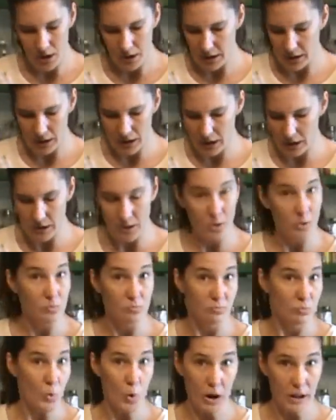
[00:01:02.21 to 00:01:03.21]
and I
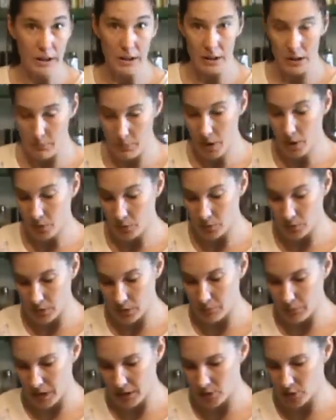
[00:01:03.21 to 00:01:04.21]
don't want any bones in my